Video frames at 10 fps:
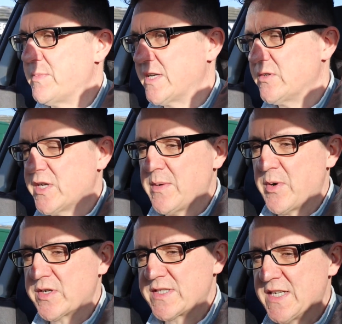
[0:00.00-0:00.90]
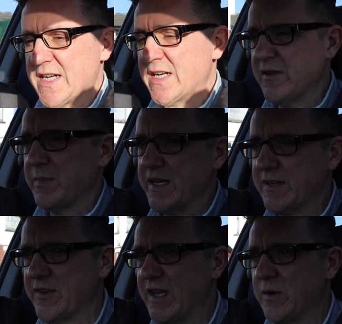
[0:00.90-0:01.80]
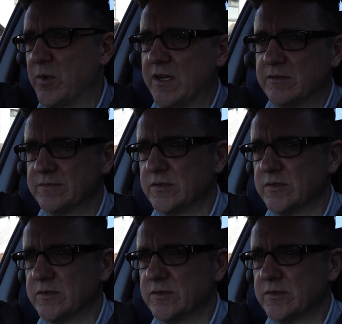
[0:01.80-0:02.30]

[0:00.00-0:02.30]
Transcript: manual gearbox, and you kind of might think, well,